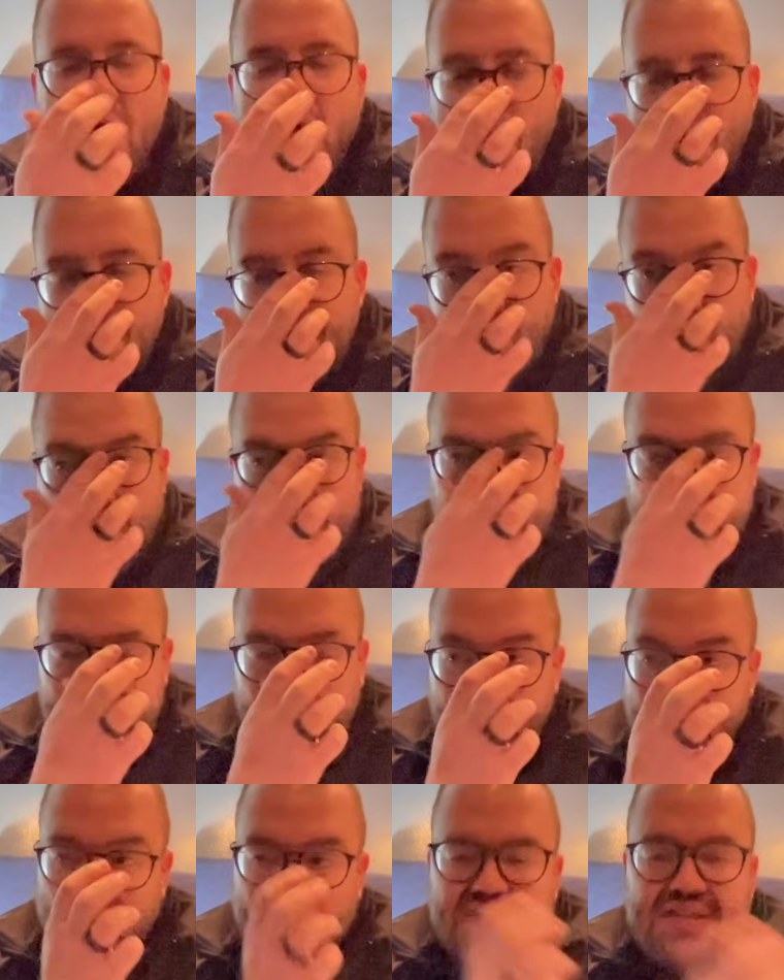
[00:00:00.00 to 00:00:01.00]
Parental
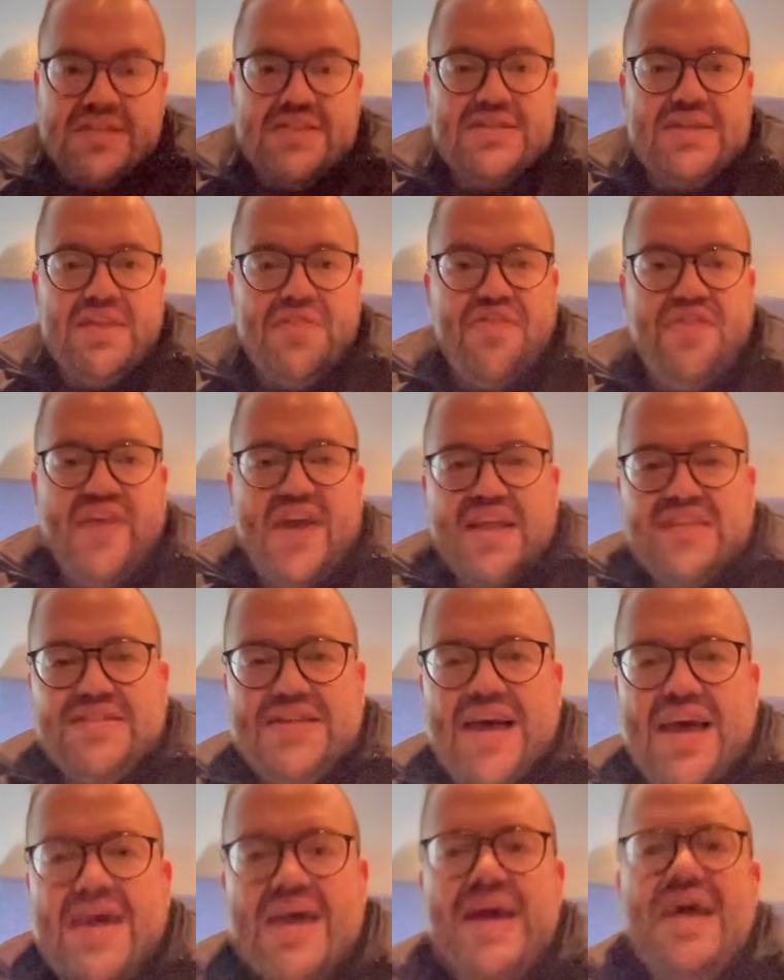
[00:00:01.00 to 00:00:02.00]
presence in theatre
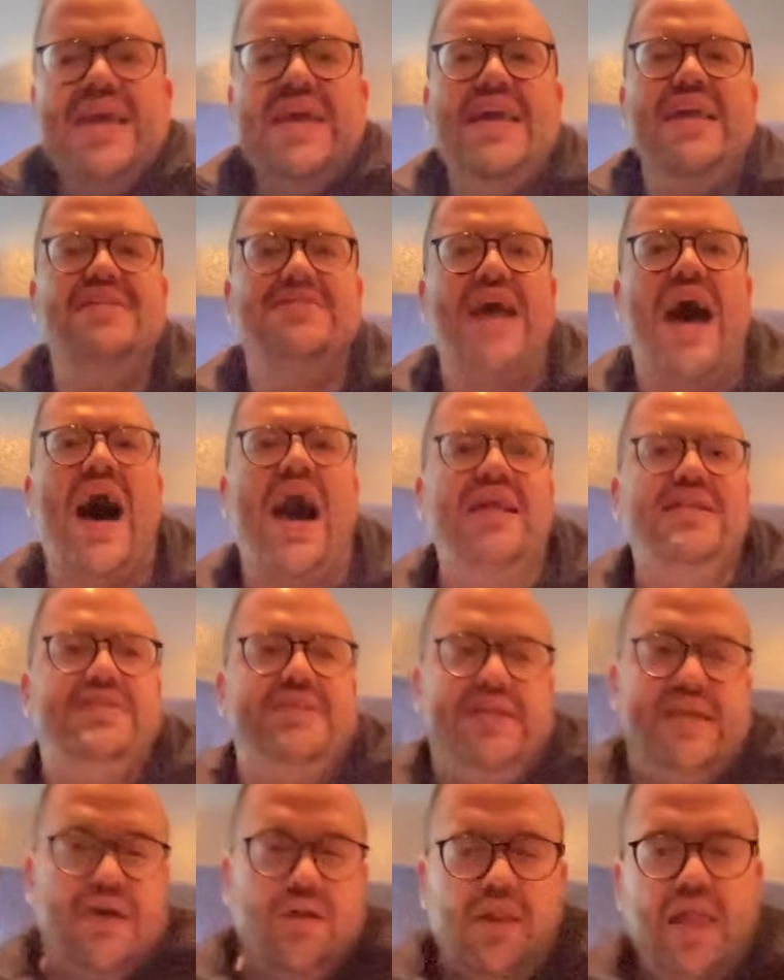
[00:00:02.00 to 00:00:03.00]
is
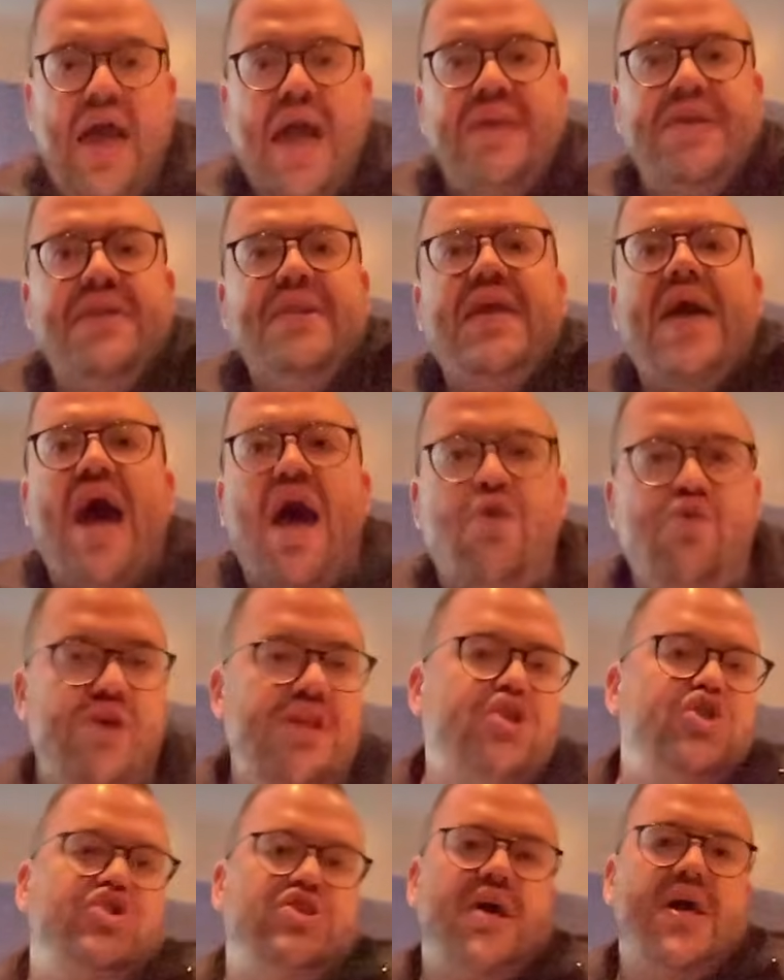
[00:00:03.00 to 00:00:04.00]
ideal and
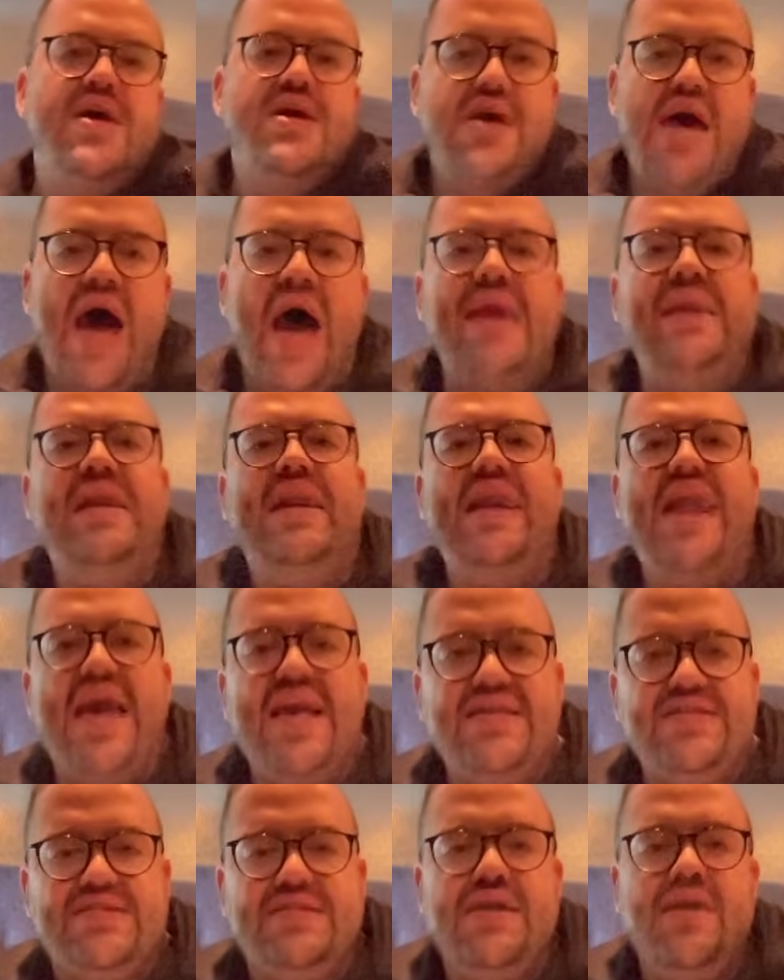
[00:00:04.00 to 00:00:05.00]
encouraged
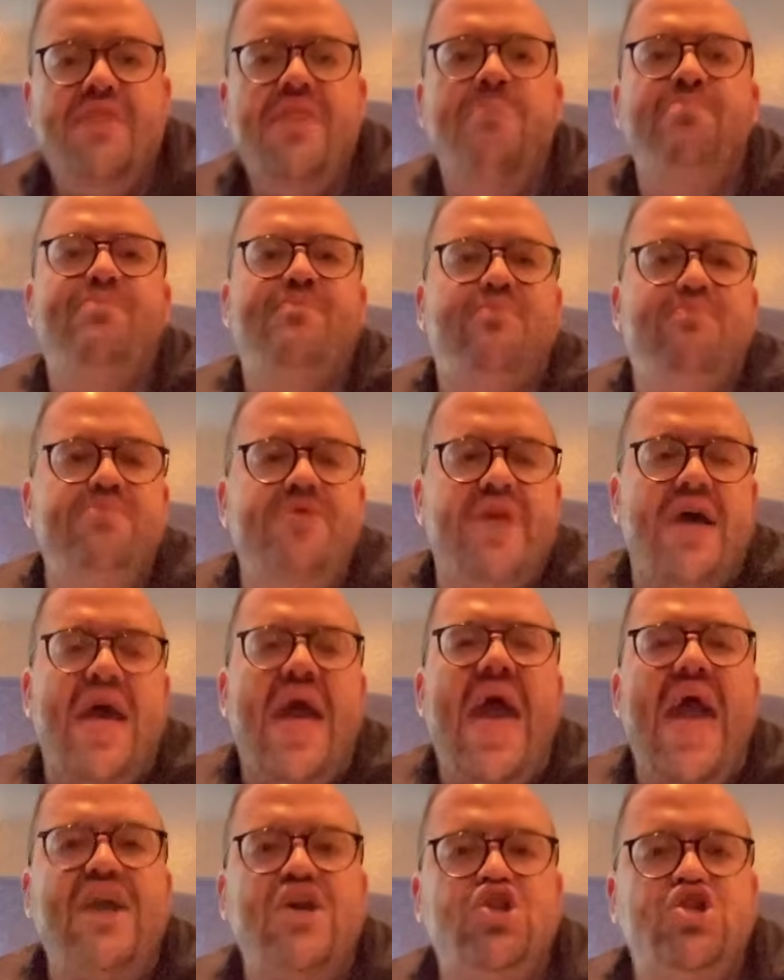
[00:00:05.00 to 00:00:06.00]
unless the
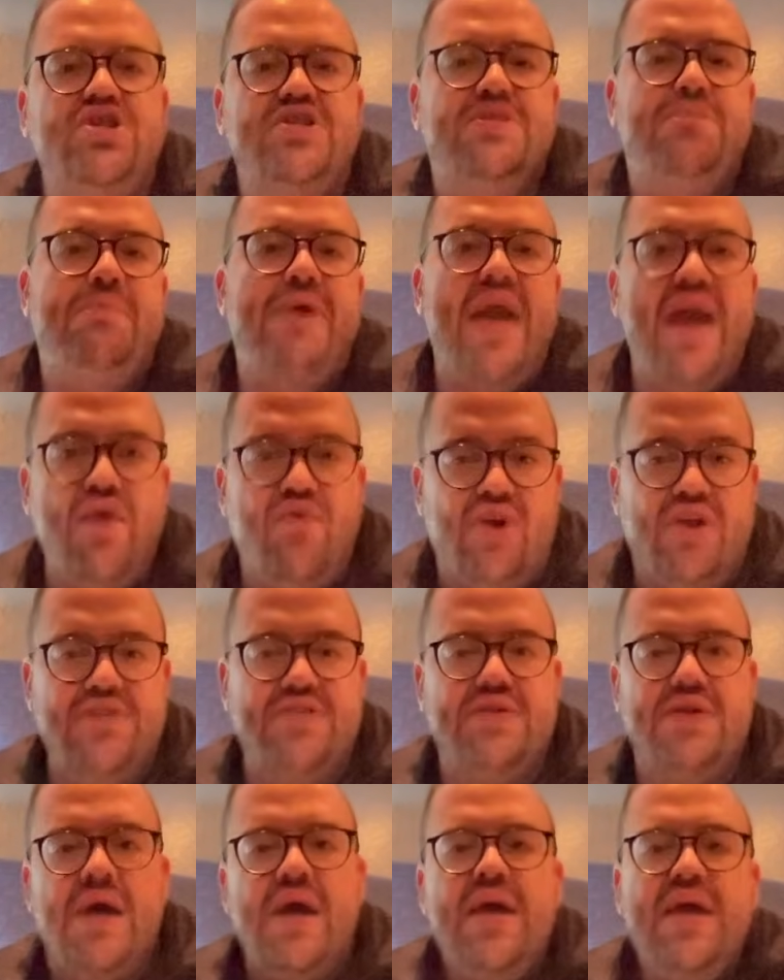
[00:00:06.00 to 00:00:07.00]
anxious parent
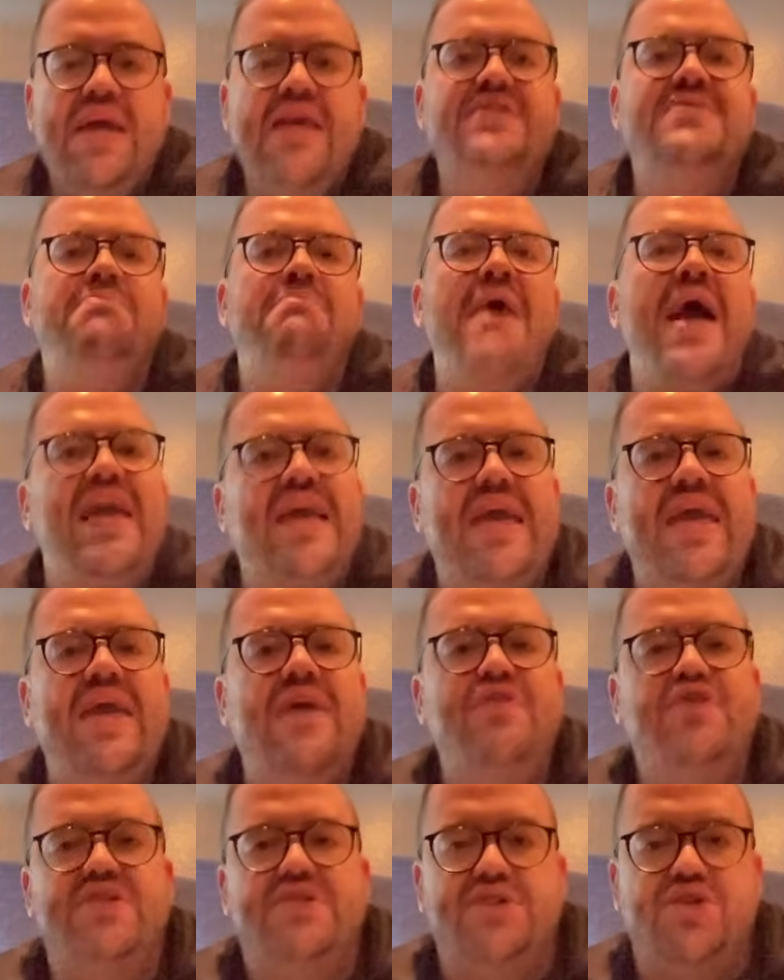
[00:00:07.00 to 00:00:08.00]
is making
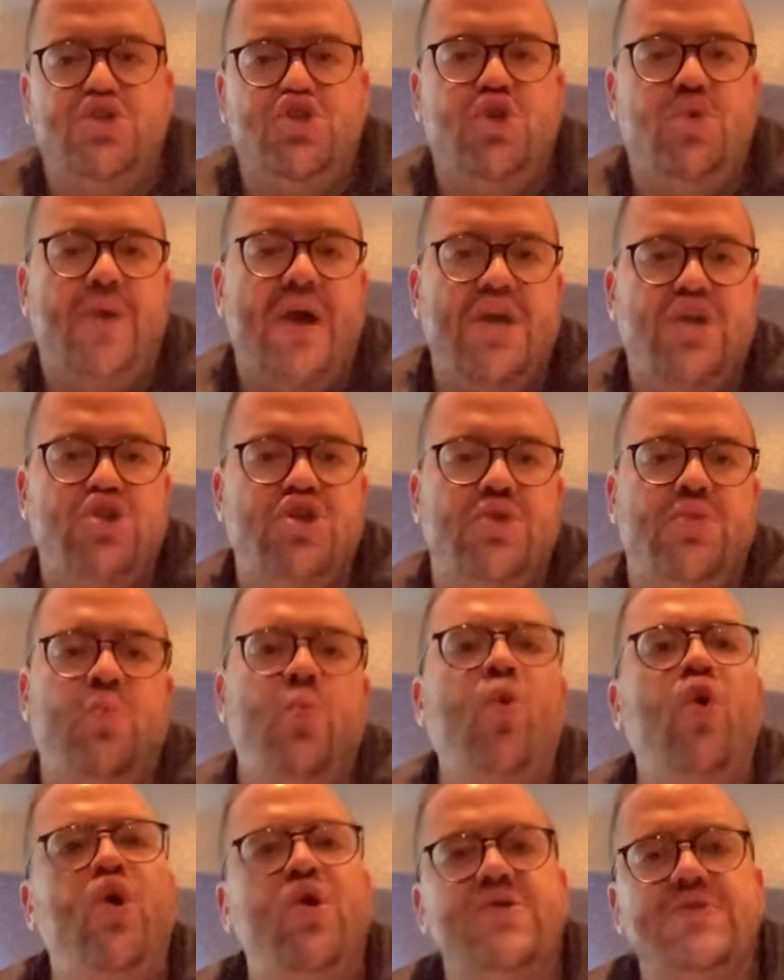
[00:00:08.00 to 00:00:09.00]
the situation
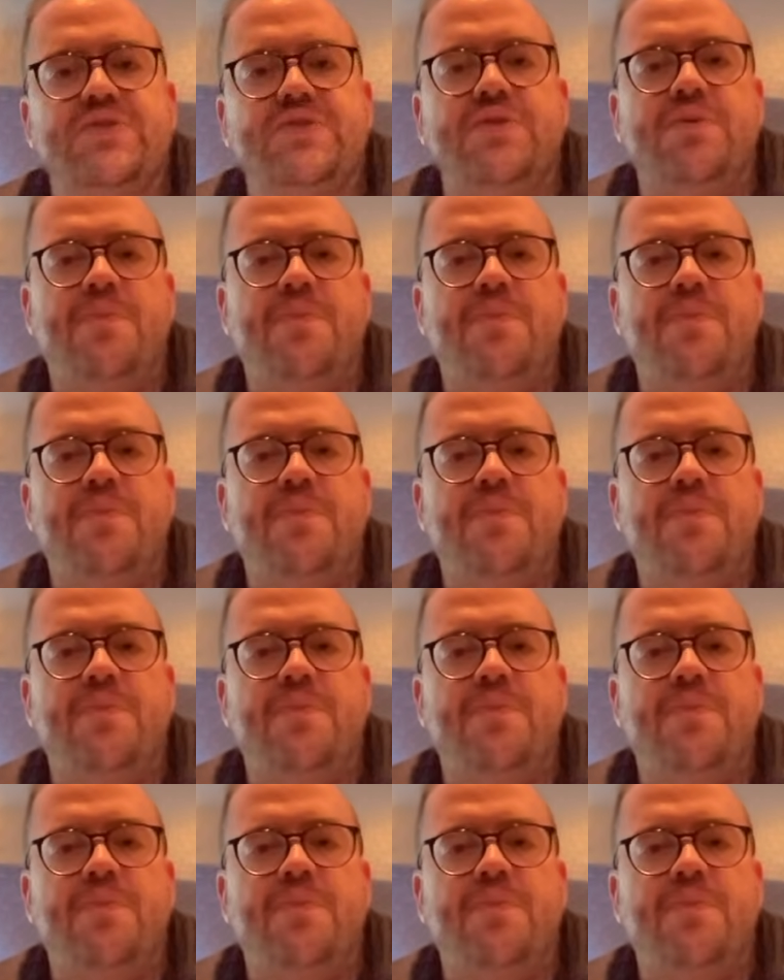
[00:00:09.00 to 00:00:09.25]
worse.